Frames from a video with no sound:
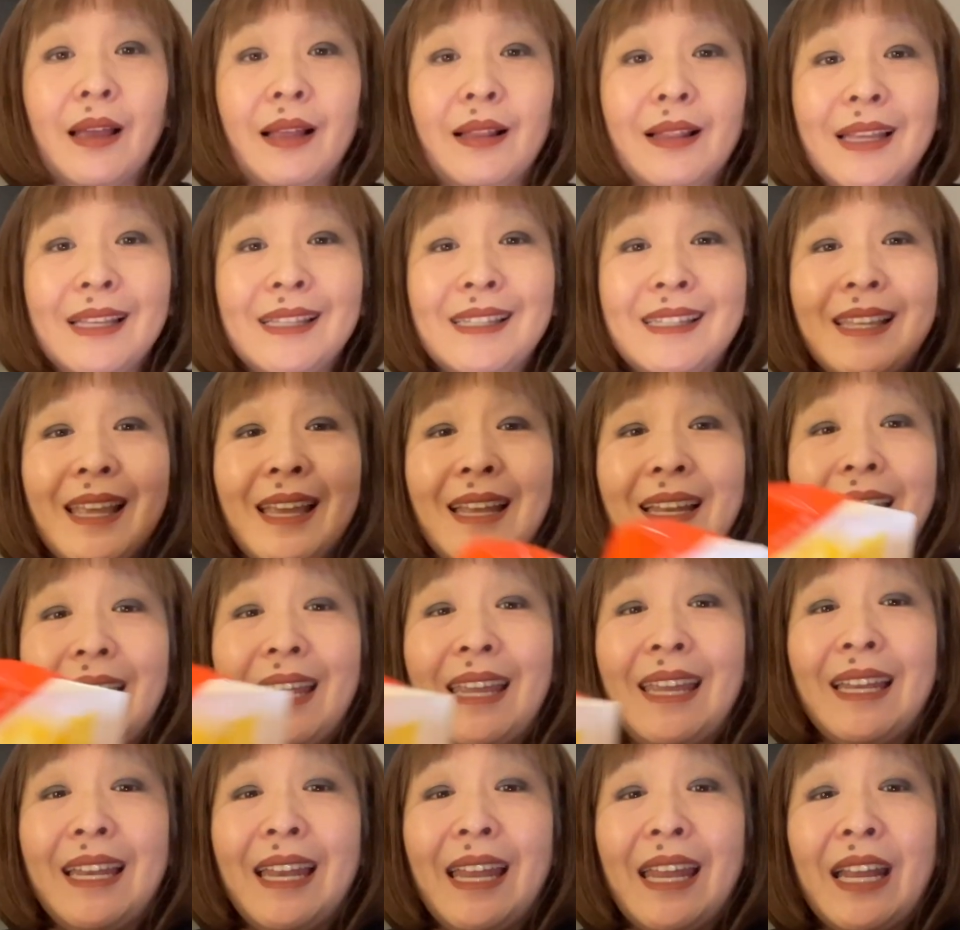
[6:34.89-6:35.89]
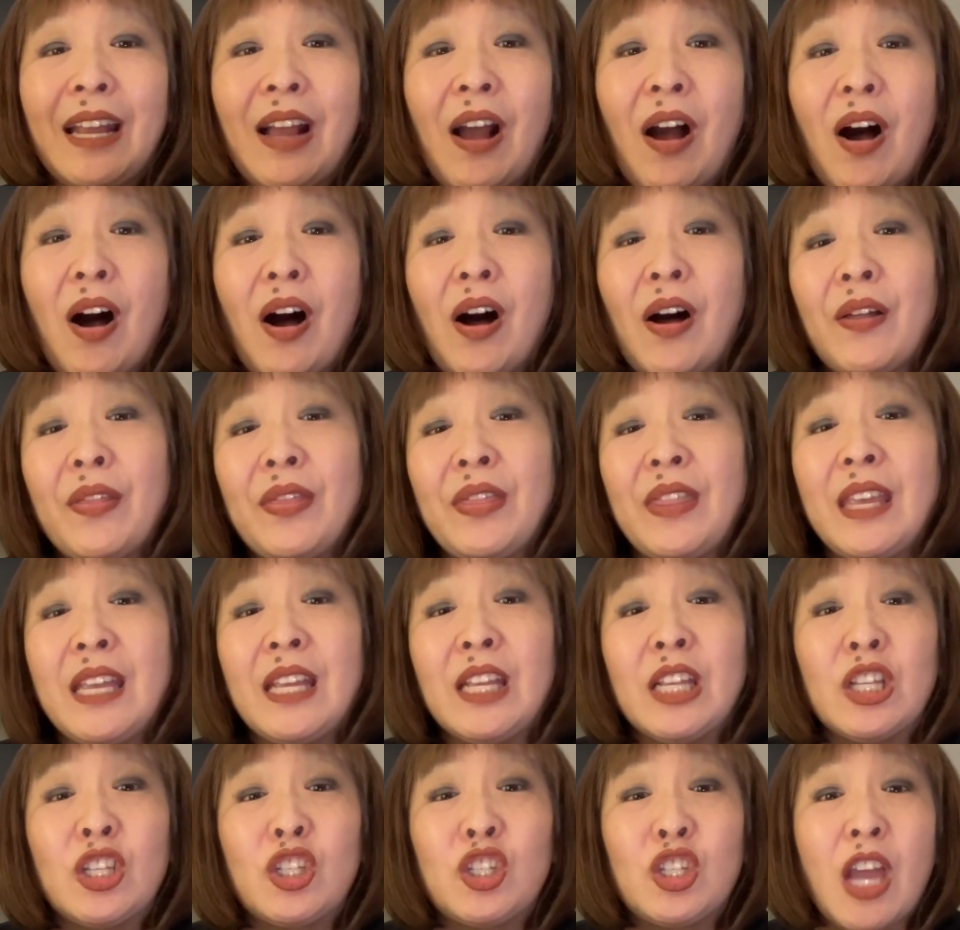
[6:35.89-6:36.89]
Let's get eating on
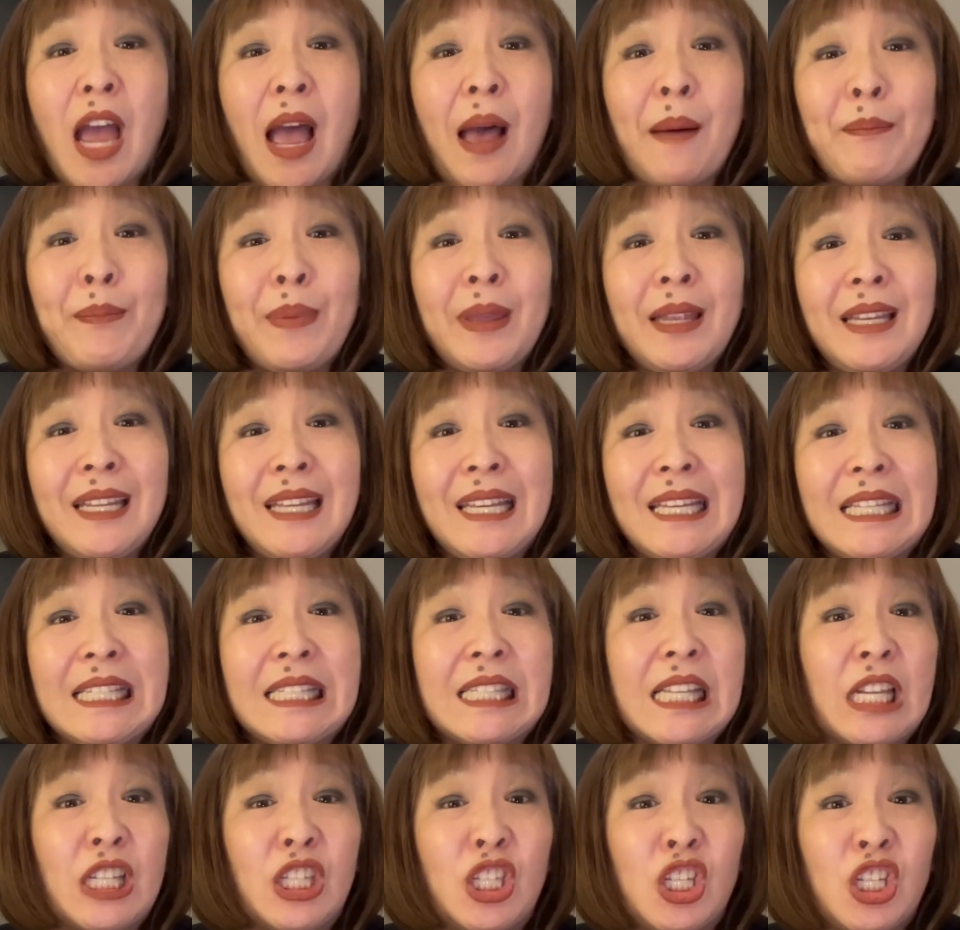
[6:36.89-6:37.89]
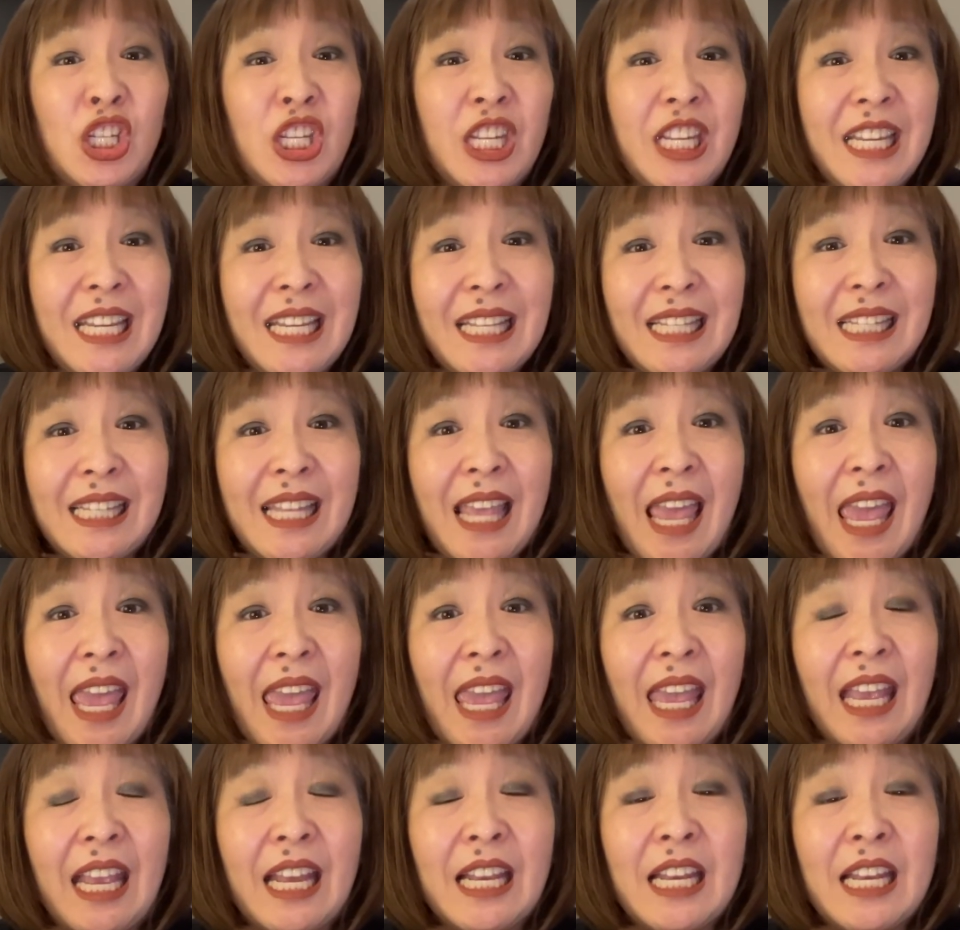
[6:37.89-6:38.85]
the Japanese cheesecake.